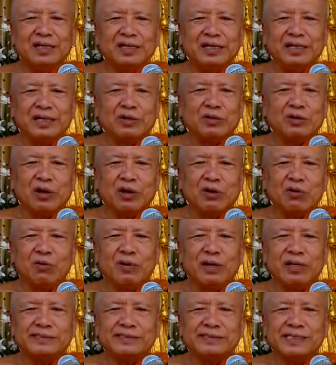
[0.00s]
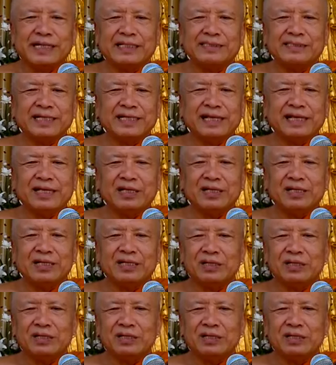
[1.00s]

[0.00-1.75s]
it got only sensing